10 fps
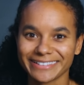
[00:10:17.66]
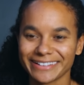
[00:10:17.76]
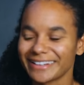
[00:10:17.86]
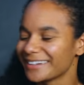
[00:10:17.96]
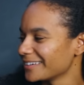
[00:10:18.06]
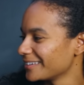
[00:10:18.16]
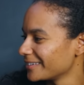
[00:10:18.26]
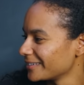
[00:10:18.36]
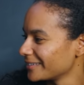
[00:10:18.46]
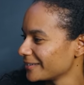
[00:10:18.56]

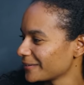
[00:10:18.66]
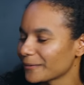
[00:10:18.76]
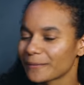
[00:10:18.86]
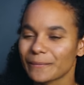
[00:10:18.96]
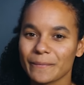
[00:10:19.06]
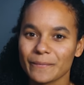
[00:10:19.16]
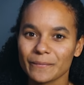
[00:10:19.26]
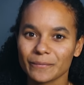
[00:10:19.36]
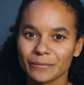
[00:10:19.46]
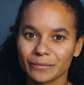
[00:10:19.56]

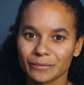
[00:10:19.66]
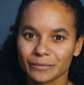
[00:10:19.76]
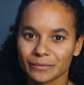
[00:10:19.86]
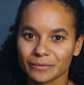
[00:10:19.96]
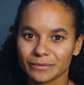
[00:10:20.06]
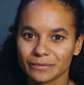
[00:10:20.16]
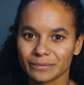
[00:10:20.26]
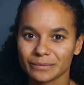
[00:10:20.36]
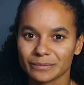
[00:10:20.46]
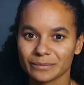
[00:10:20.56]

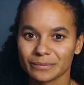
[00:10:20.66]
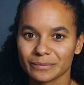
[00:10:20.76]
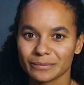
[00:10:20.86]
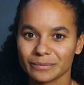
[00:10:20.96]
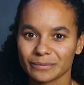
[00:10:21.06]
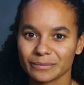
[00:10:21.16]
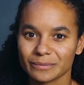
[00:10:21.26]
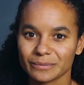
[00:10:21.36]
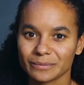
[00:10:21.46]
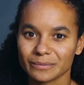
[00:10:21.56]

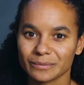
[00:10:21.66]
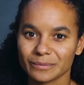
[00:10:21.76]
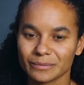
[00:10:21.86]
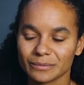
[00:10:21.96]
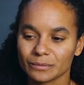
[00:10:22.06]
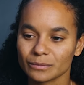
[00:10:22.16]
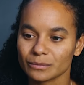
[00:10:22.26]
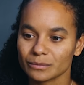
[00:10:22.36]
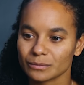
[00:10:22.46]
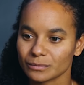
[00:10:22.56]

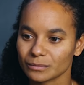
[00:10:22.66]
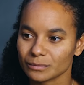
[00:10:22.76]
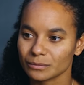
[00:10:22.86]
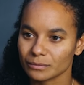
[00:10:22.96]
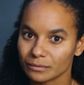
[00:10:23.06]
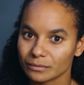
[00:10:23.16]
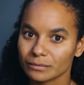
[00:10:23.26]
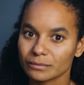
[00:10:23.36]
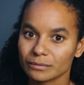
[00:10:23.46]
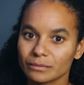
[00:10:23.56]

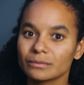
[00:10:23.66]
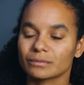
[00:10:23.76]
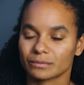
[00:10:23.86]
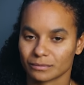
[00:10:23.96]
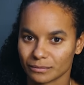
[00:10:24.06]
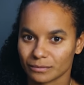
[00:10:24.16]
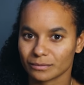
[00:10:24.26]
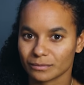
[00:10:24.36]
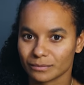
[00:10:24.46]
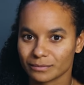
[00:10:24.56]

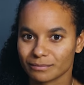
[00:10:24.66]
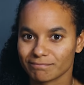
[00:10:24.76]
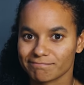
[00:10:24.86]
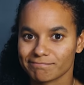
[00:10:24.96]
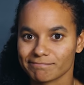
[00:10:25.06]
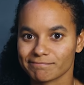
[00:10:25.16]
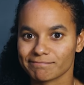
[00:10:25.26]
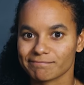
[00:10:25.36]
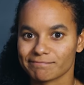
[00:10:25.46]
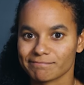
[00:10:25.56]
The person shown says nothing.